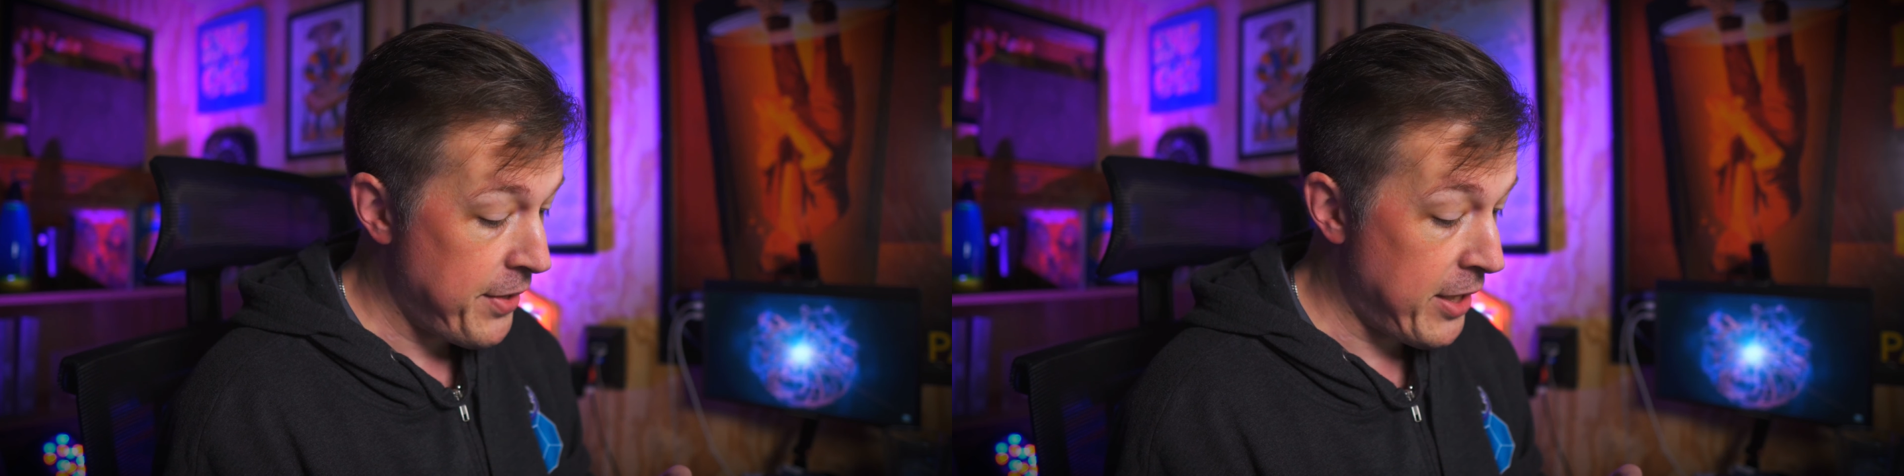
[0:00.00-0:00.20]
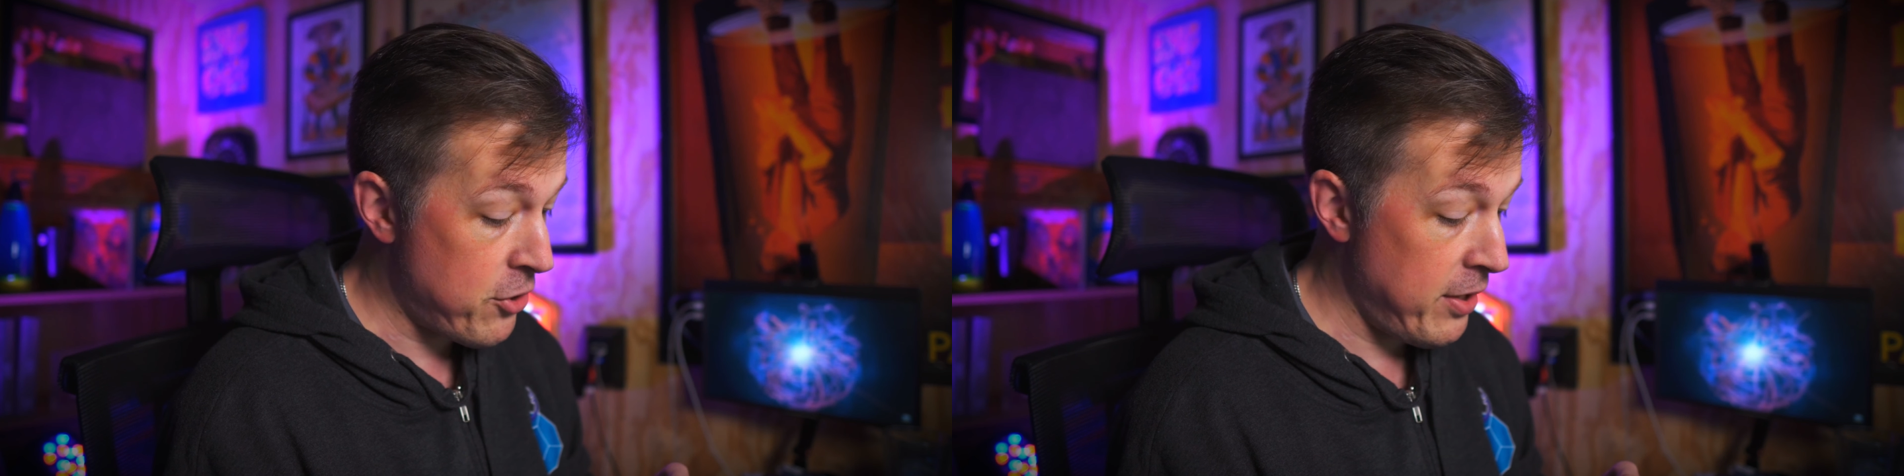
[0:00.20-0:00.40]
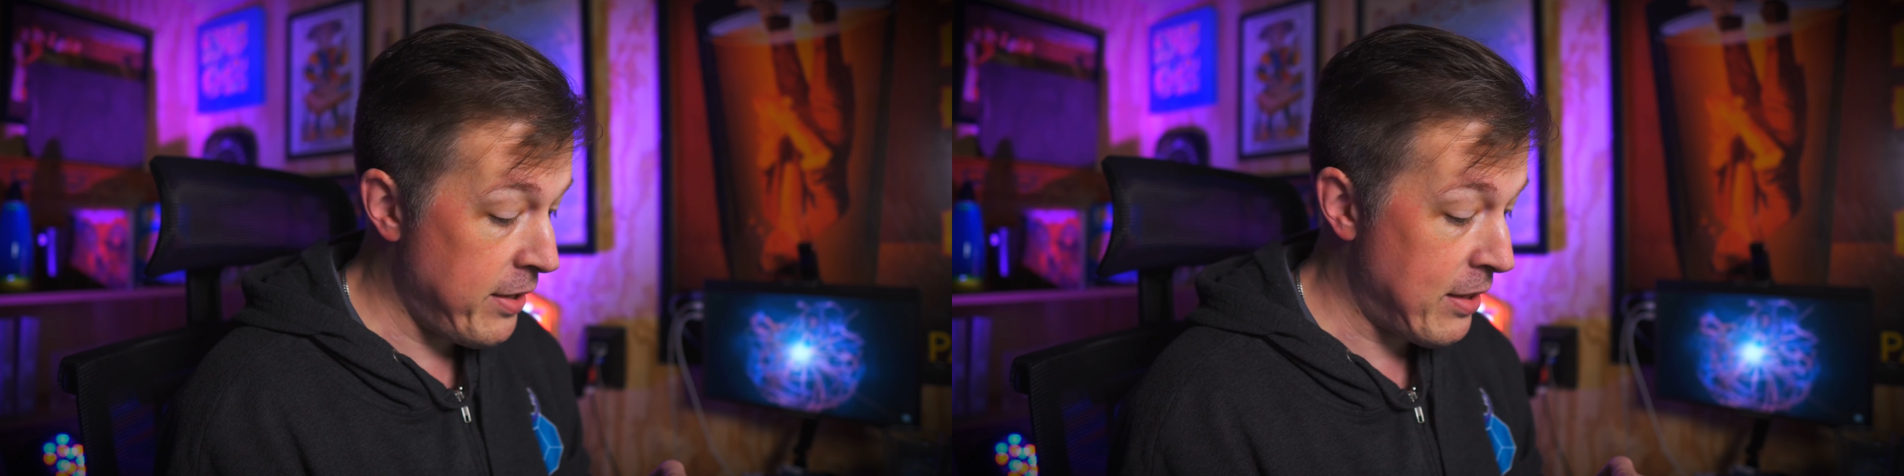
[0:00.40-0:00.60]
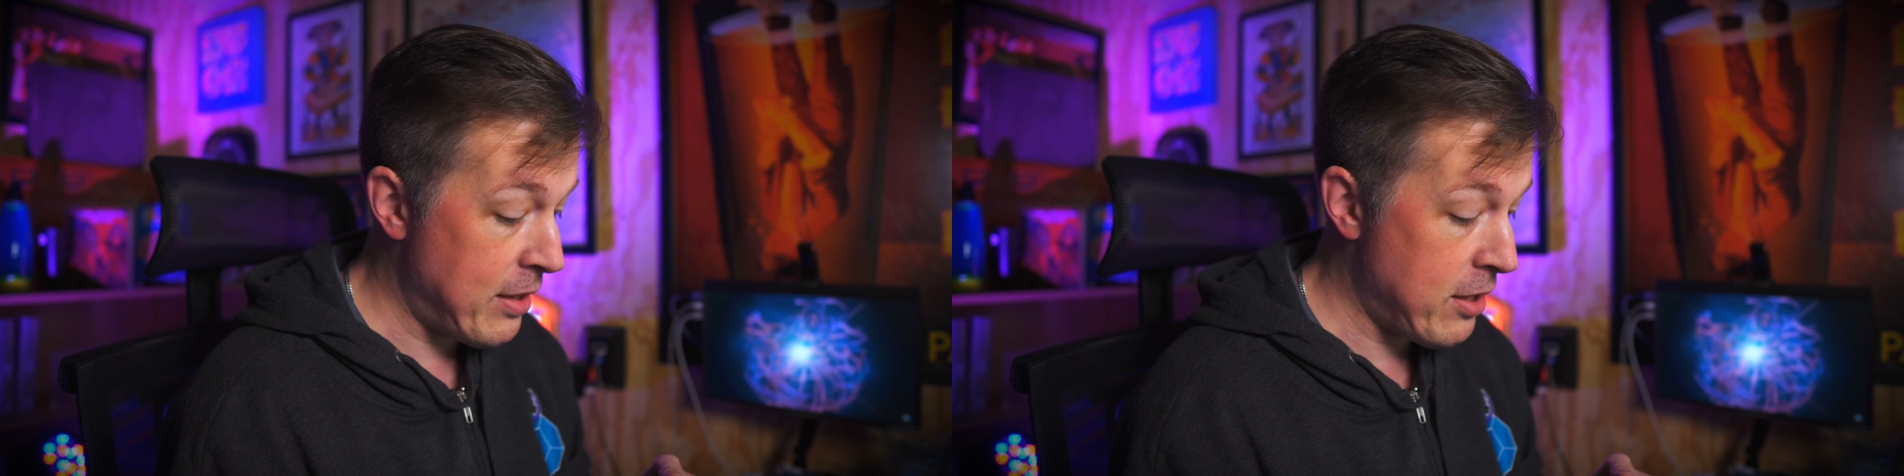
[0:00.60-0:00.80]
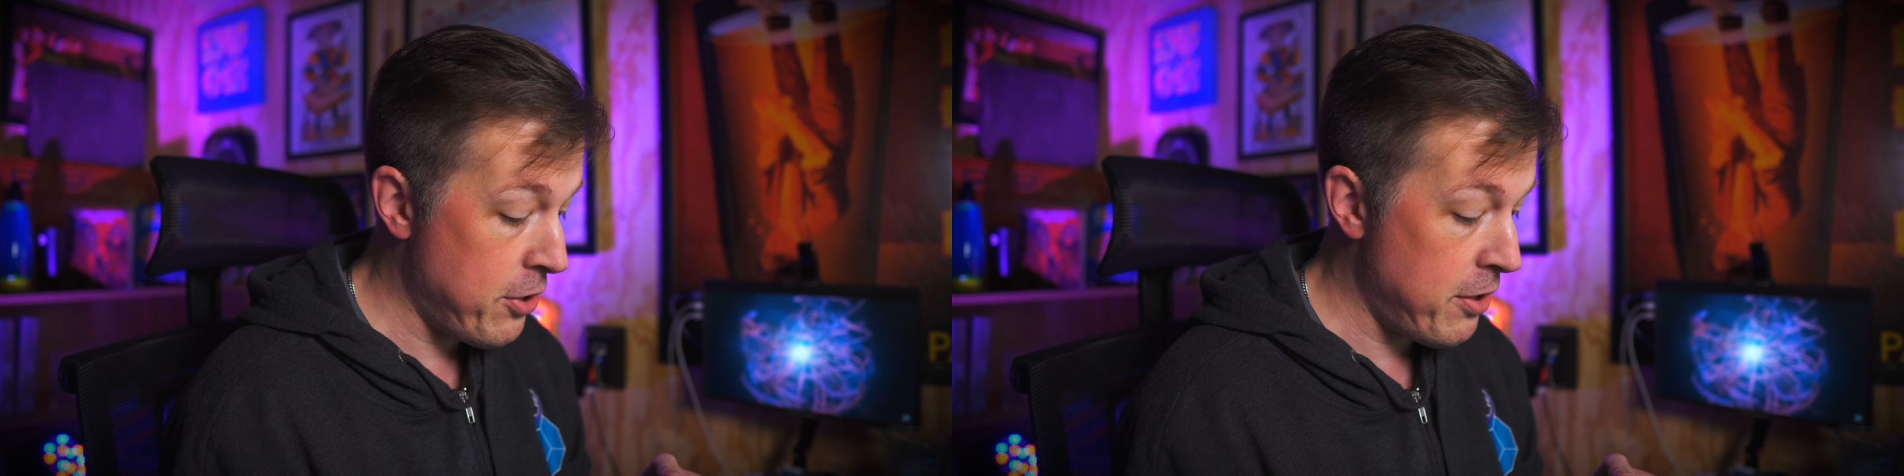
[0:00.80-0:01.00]
actually a
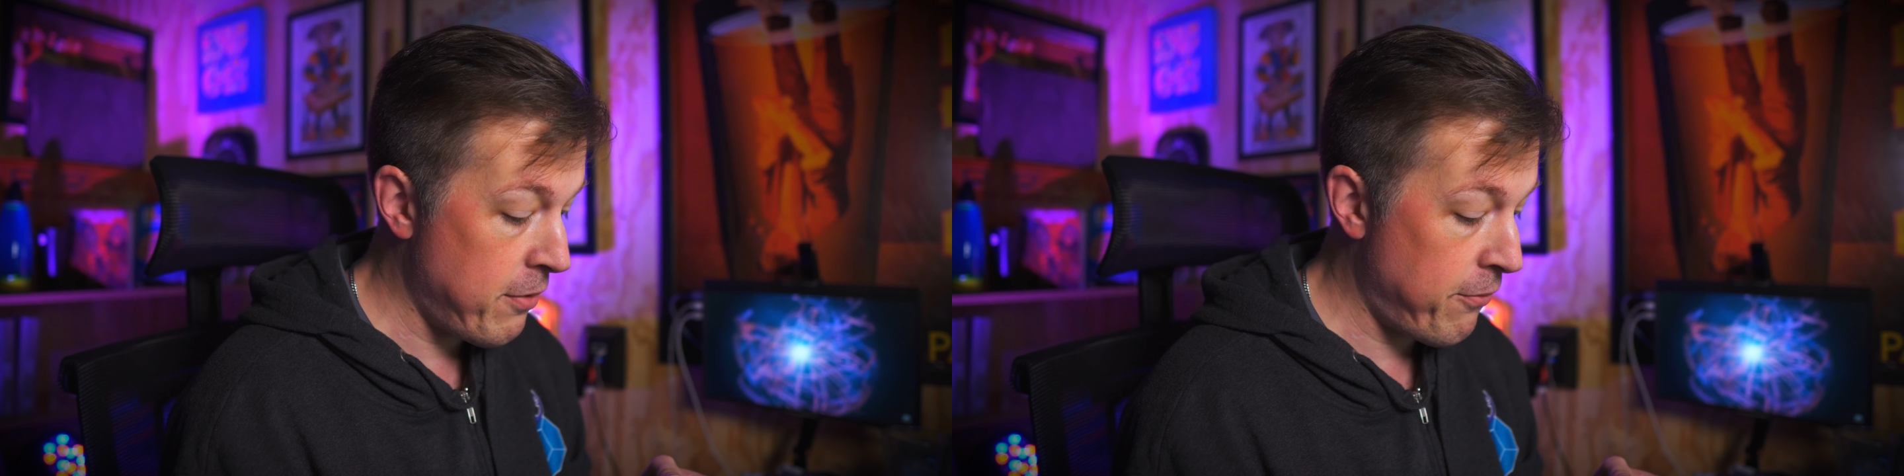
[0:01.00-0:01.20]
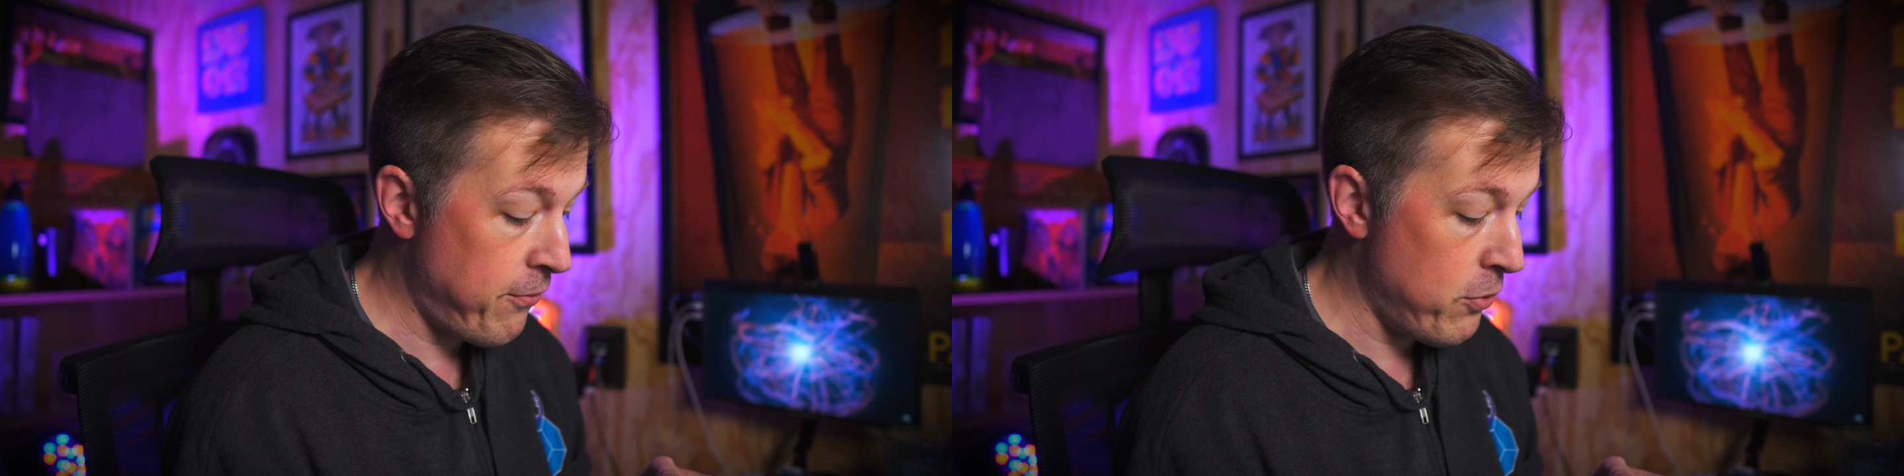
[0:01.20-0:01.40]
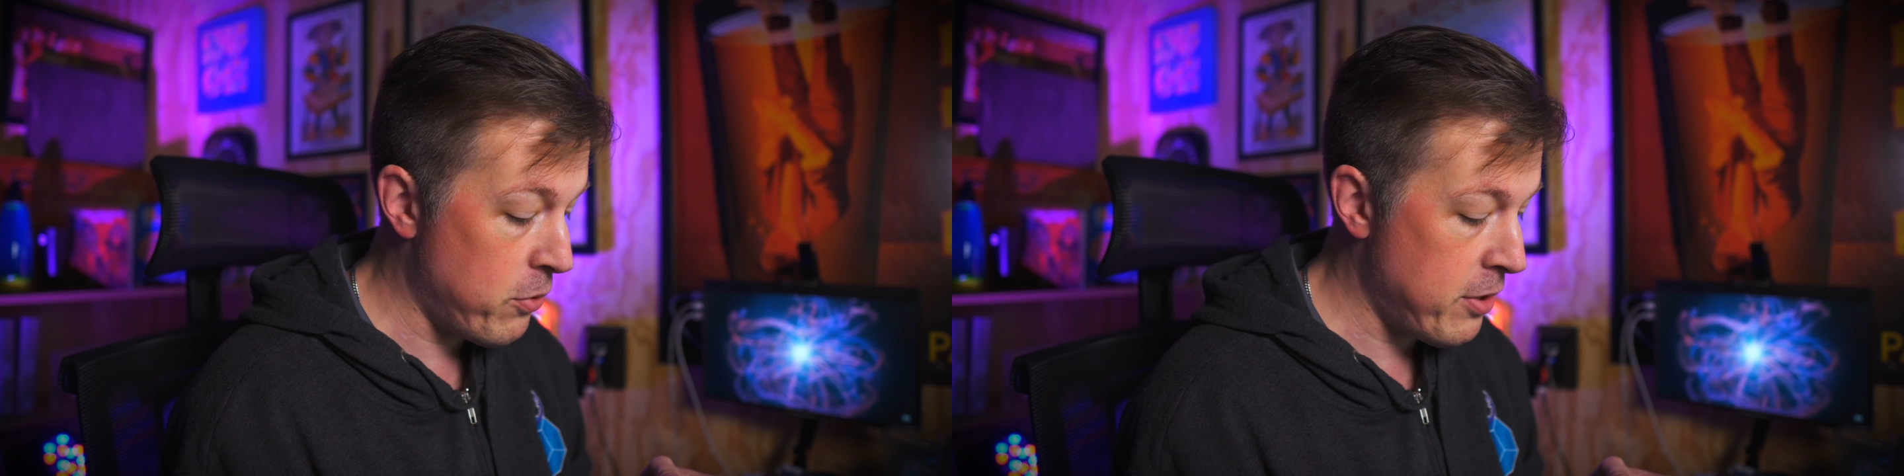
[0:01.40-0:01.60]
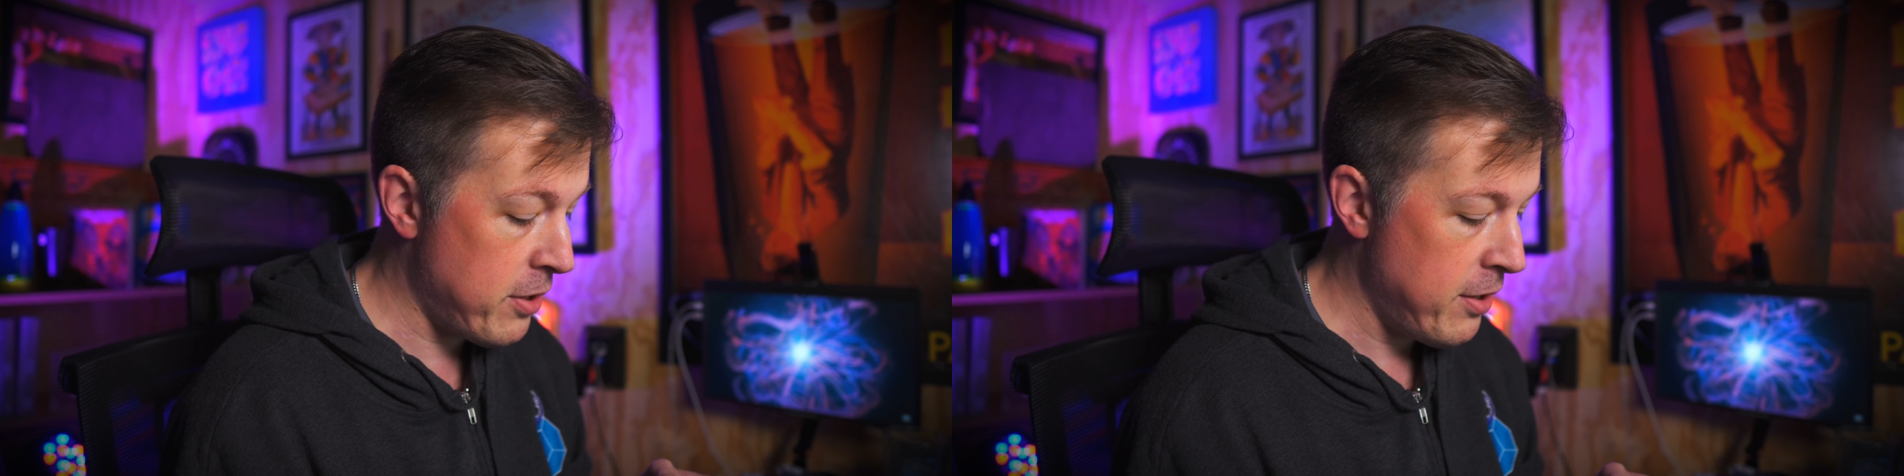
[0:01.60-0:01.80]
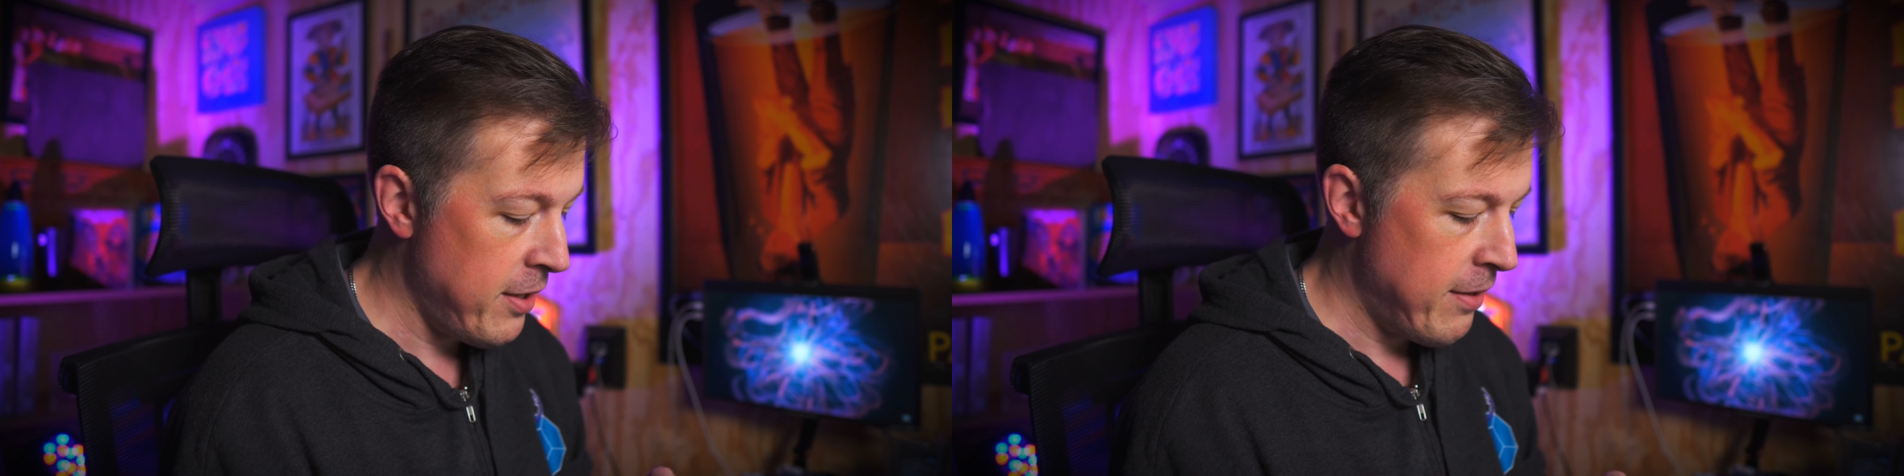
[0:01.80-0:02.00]
third 4.